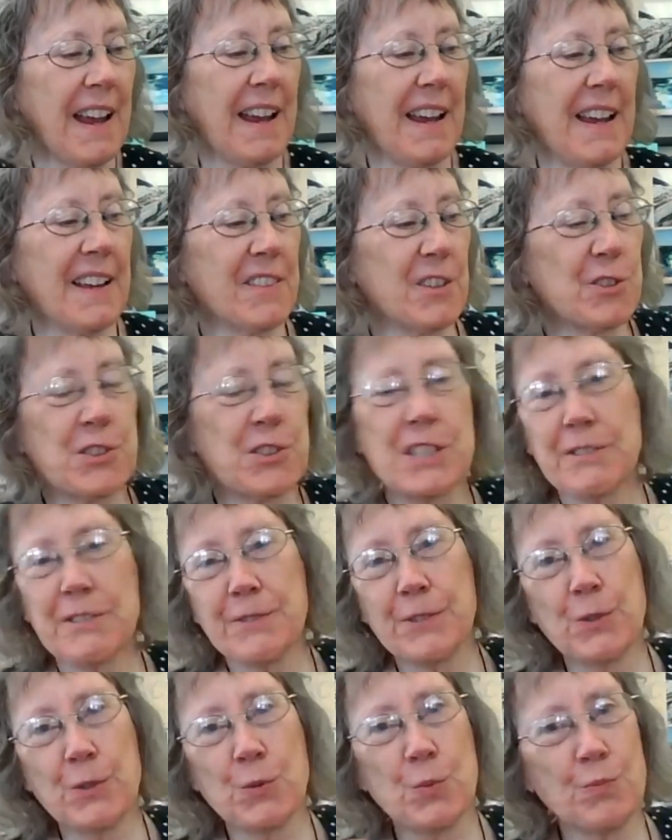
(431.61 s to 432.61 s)
And there's
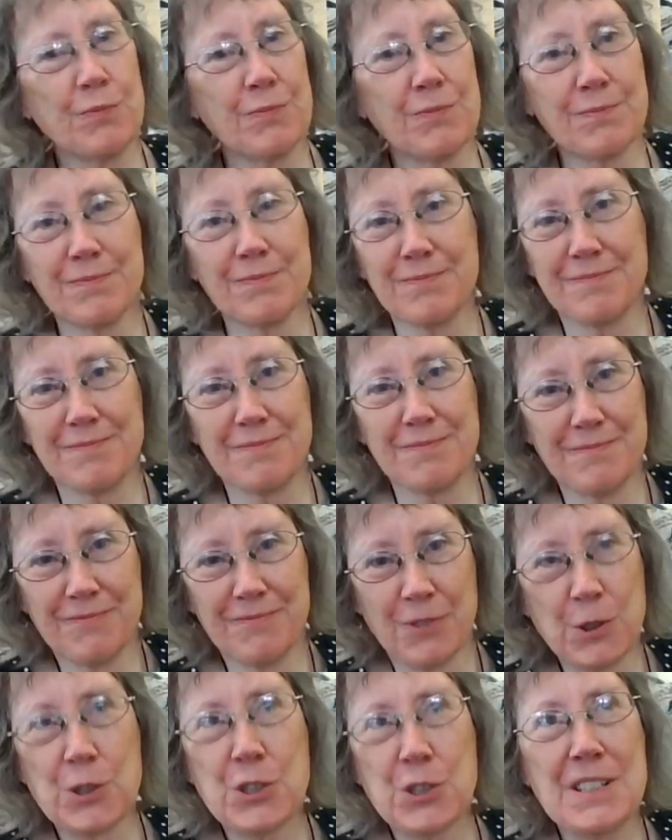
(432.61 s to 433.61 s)
different
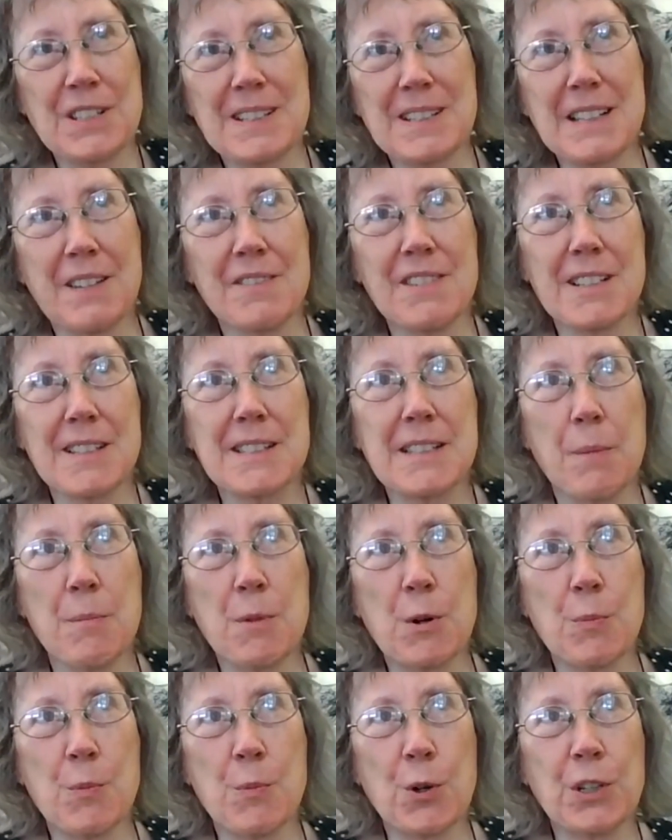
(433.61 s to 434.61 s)
versions of it.
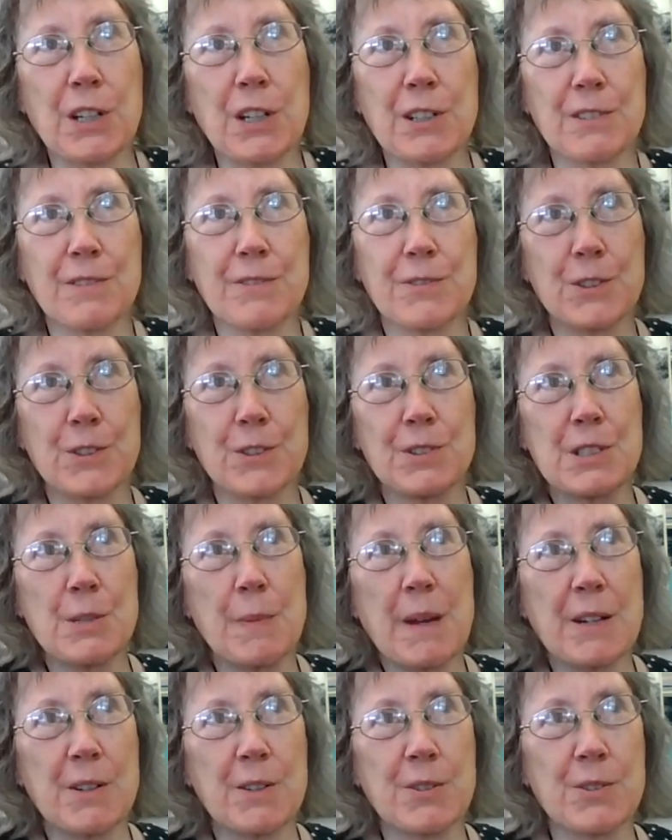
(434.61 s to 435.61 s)
Some are more geared for
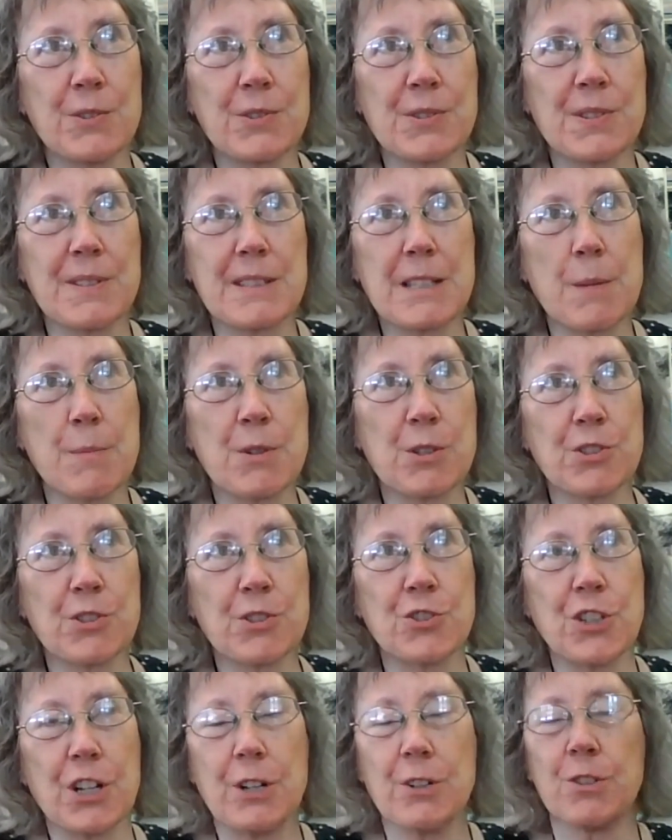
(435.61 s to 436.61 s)
tomatoes and some are
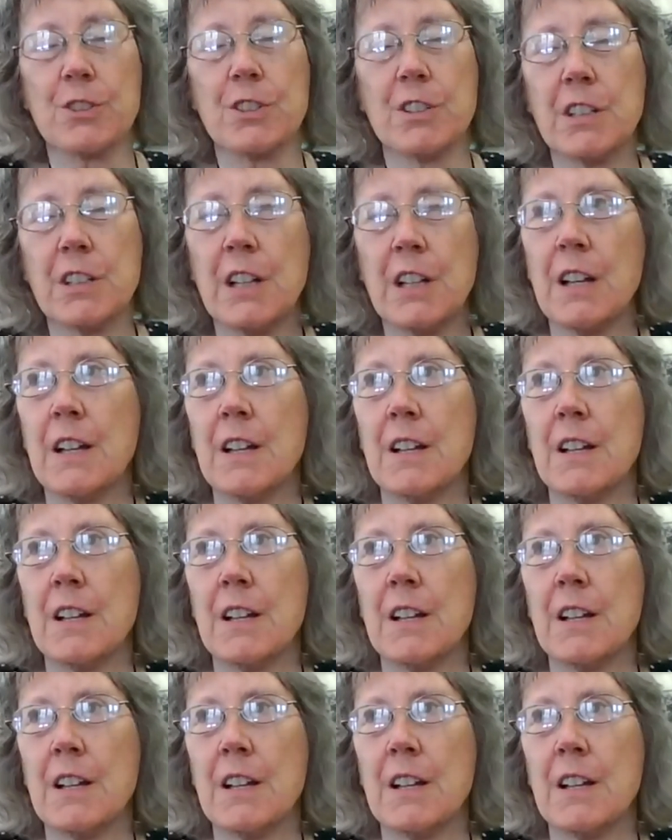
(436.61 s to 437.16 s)
just general